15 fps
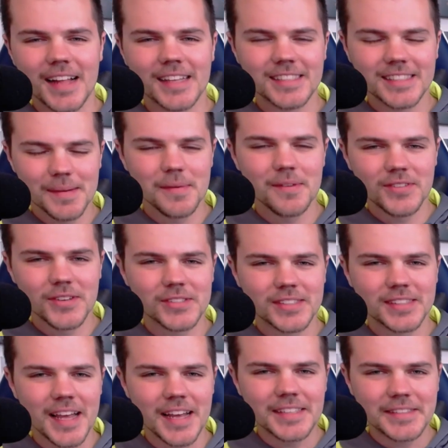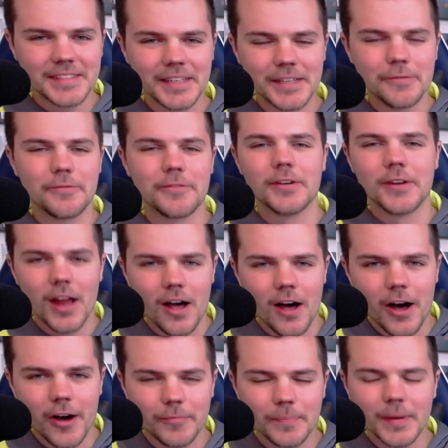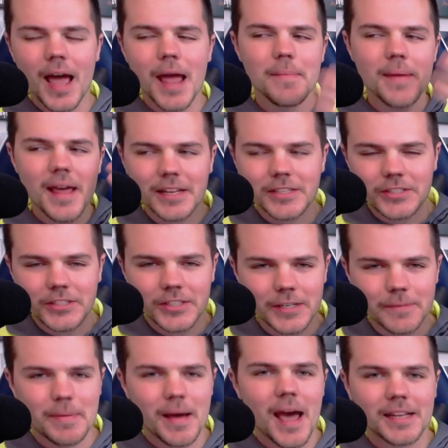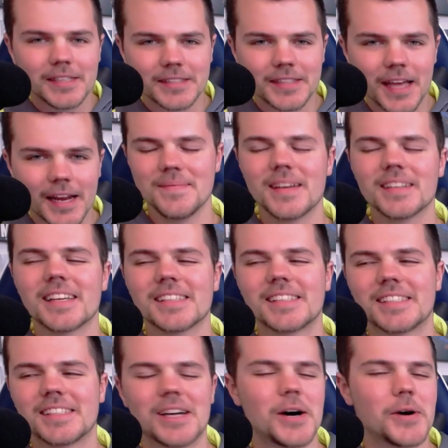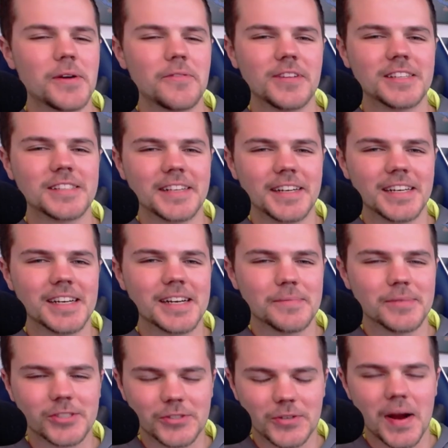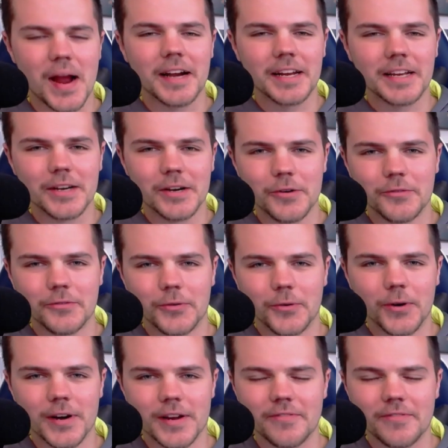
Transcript: And some of those things did feel off, but I managed to look past that because I saw what Vince Gilligan was trying to go for.